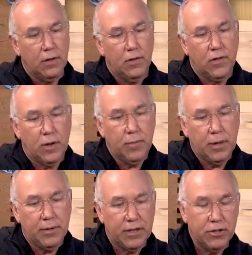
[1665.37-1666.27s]
some
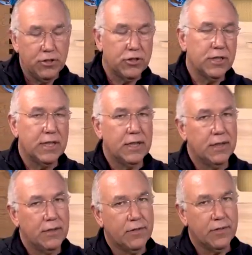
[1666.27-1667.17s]
people, and usually
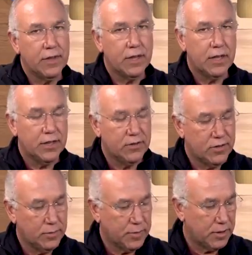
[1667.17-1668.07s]
this is in the honey
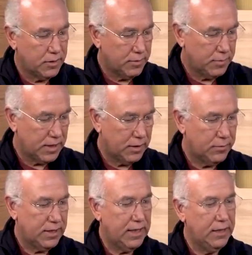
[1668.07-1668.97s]
super, by the
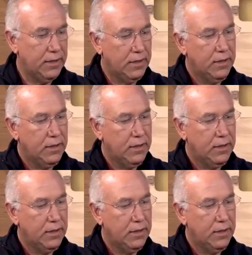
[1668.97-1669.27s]
way.